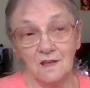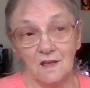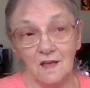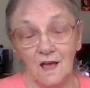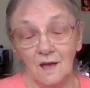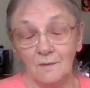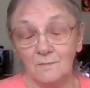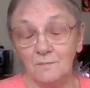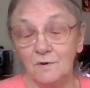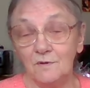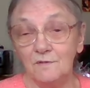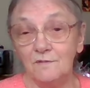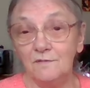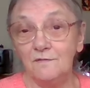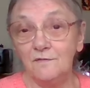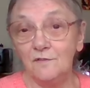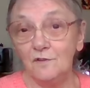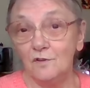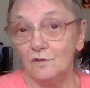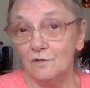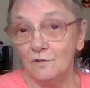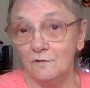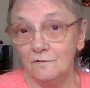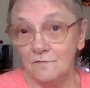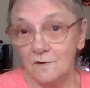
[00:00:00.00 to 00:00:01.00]
I
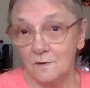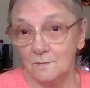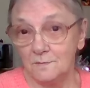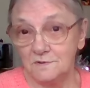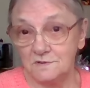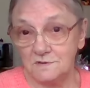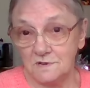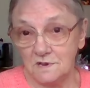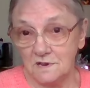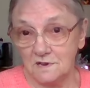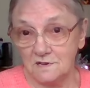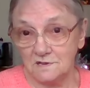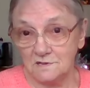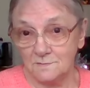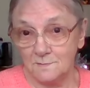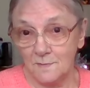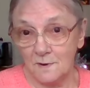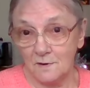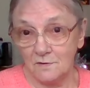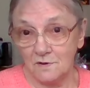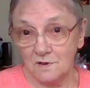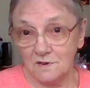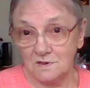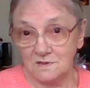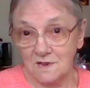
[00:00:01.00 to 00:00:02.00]
prefer from
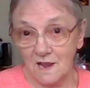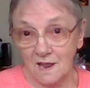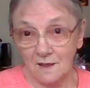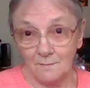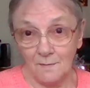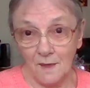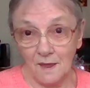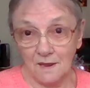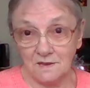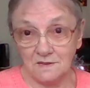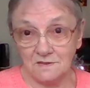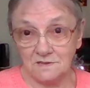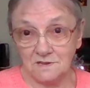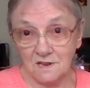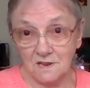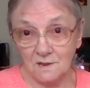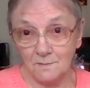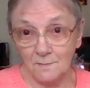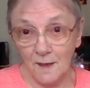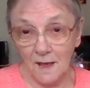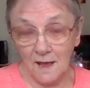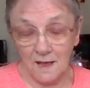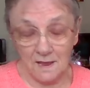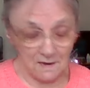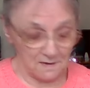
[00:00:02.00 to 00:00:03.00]
Sainsbury's, like my tea
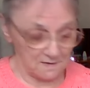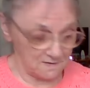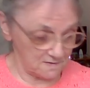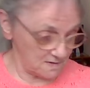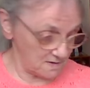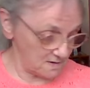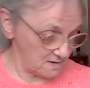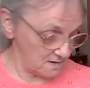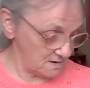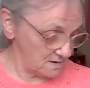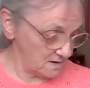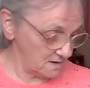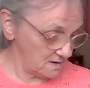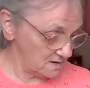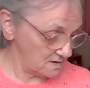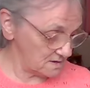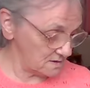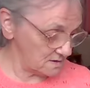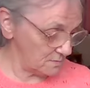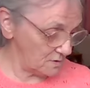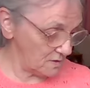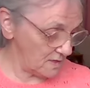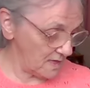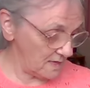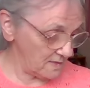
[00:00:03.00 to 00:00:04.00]
bags and
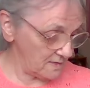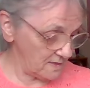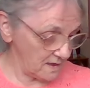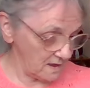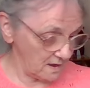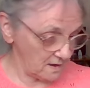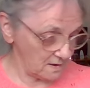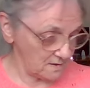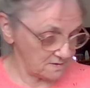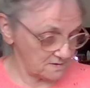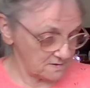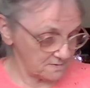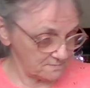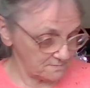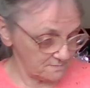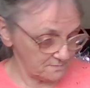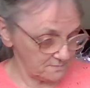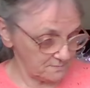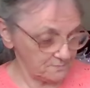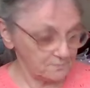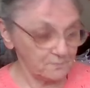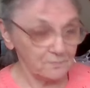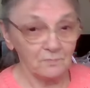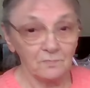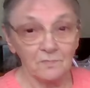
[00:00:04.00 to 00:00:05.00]
some other things.
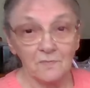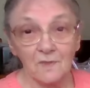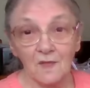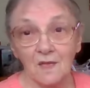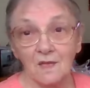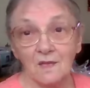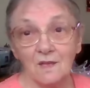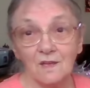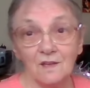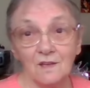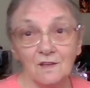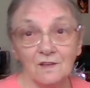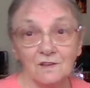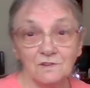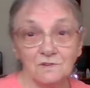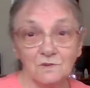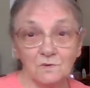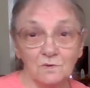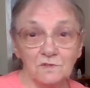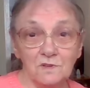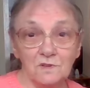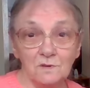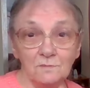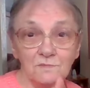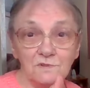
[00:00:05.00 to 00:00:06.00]

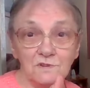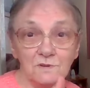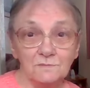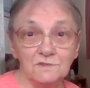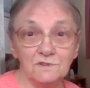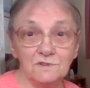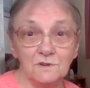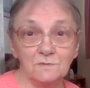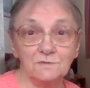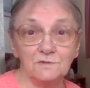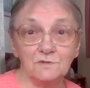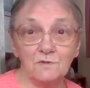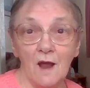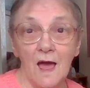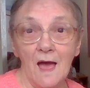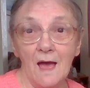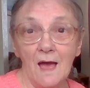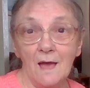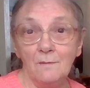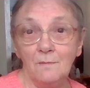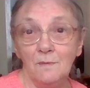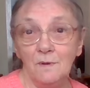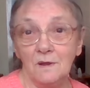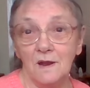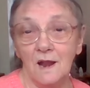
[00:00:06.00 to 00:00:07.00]
So thumbs up and
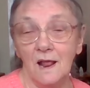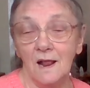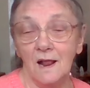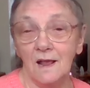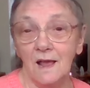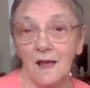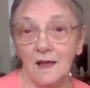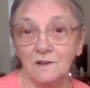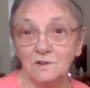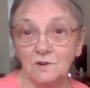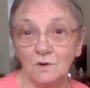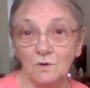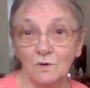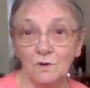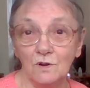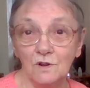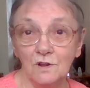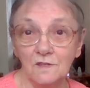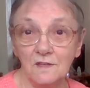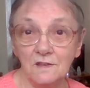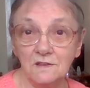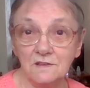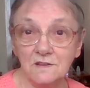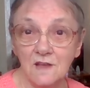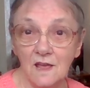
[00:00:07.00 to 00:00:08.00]
subscribe, and I'll catch you all
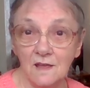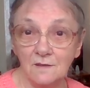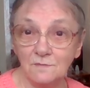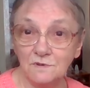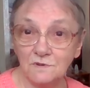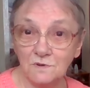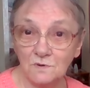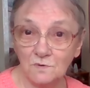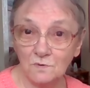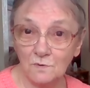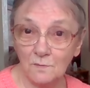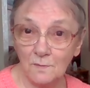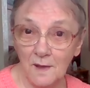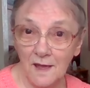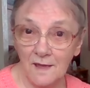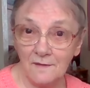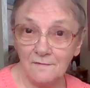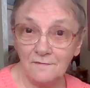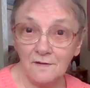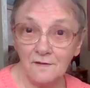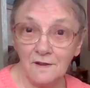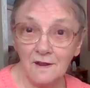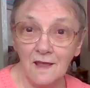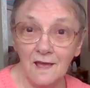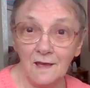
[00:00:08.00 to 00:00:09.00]
another time. So bye
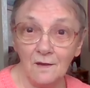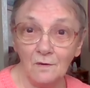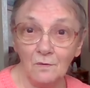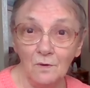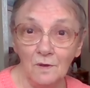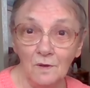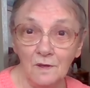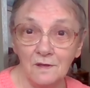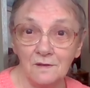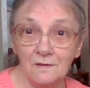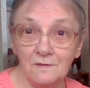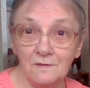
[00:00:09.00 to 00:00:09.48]
for now.